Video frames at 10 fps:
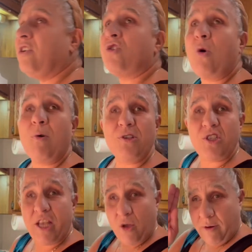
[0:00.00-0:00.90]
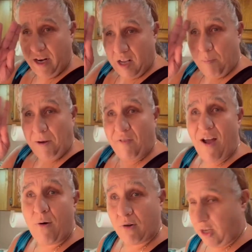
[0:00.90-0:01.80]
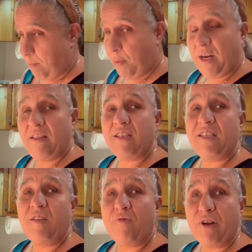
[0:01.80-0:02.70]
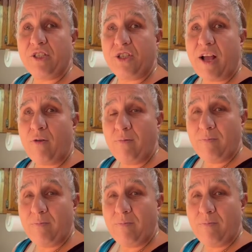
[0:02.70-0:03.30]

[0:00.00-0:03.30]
so we'll see you in a couple of hours. I'm putting this in the fridge now.